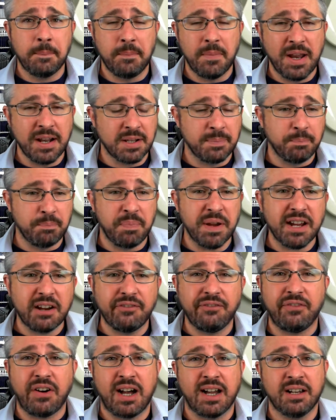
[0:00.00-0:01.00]
it's big
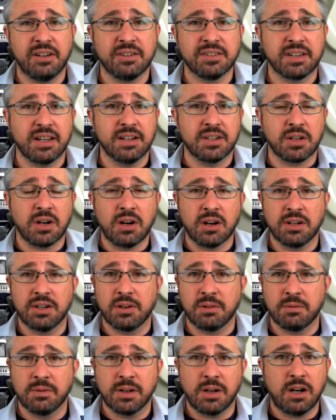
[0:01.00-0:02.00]
files. It's hard
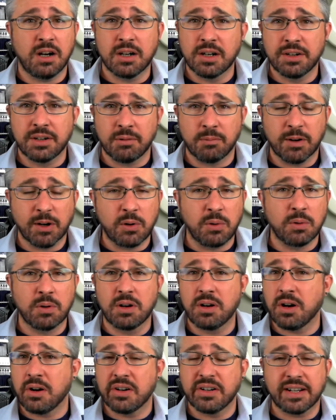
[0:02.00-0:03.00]
to
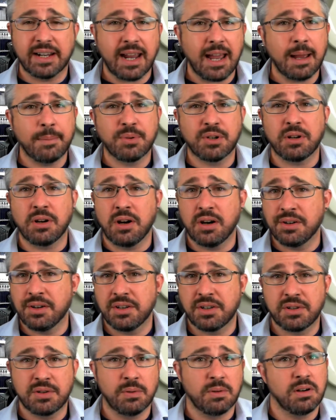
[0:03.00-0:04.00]
record, hard to capture, hard to
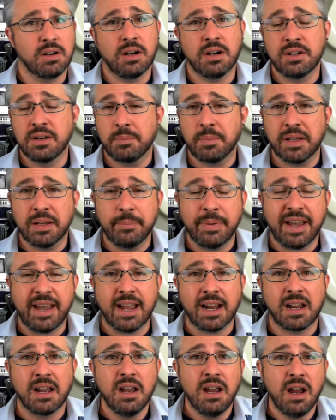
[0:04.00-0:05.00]
store, hard to play
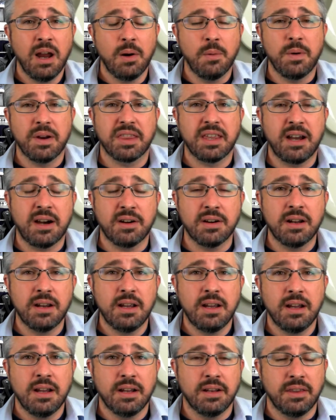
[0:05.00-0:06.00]
back without
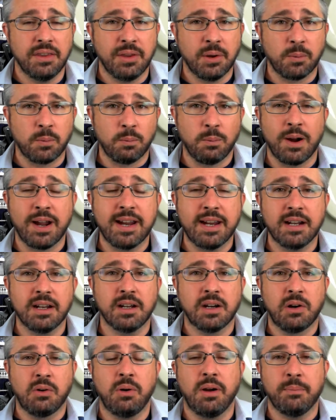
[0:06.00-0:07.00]
the right
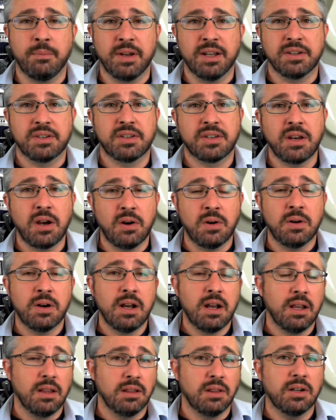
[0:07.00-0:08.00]
equipment. So
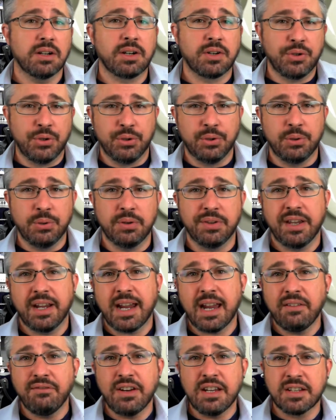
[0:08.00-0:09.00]
look to the
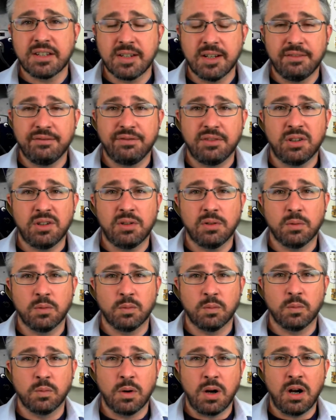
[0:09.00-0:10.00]
AV Stumpfl
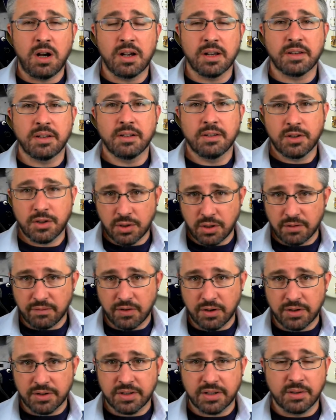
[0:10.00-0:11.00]
RAW
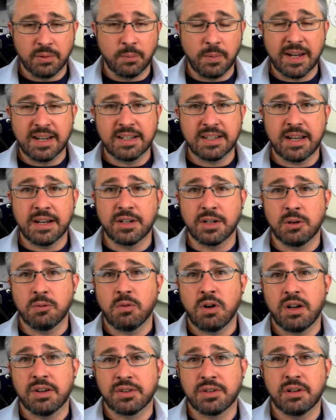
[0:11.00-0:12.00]
servers, the Wings Engine
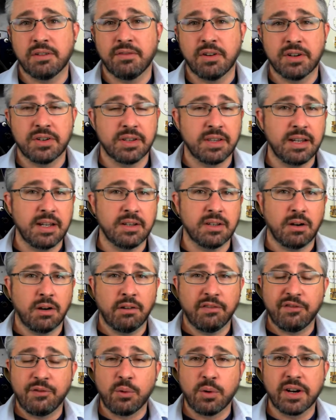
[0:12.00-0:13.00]
RAW servers. These are
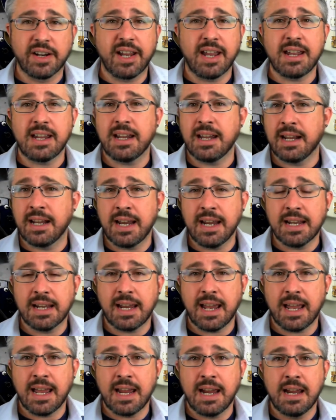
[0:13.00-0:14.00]
4K and
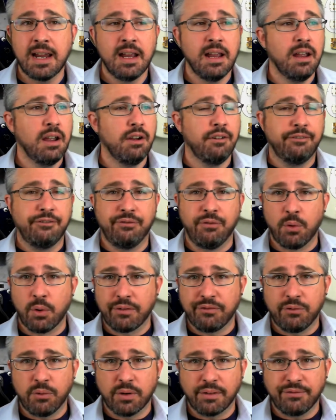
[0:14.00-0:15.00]
8K,
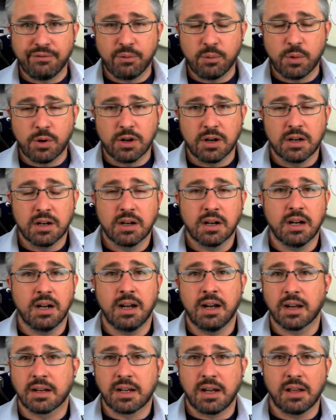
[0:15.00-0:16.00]

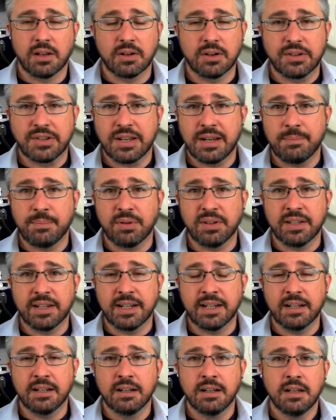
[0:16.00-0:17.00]
444 color
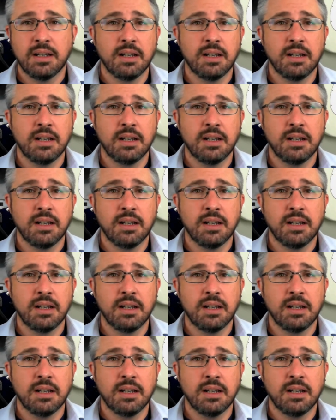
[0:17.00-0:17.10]
sampling.